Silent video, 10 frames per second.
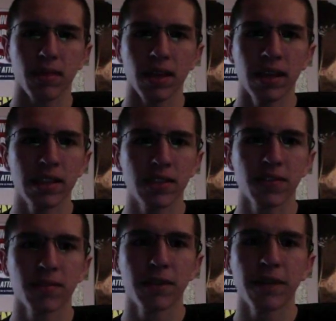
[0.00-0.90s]
And this
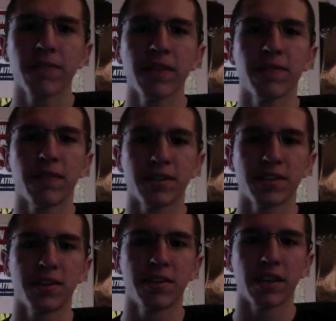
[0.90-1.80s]
film definitely falls
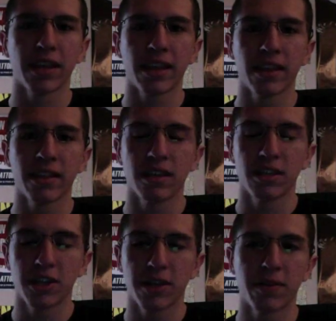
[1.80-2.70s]
under the
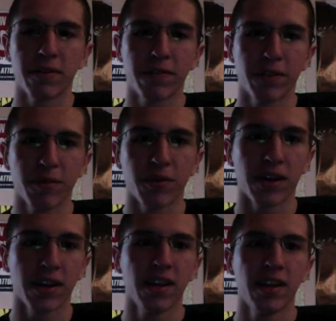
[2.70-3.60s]
genre of film
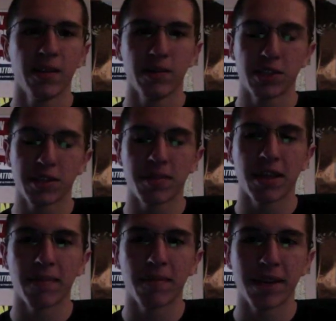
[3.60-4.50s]
noir, which is something
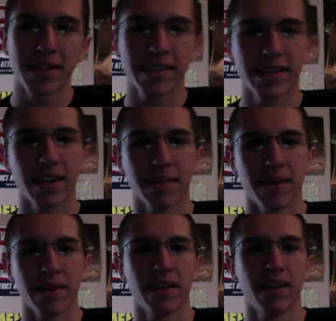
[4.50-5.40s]
I'm about to talk
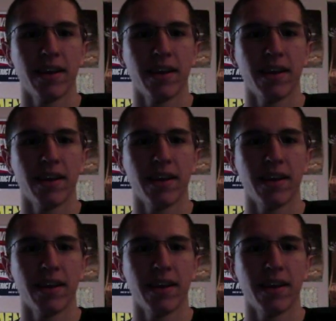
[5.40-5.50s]
about.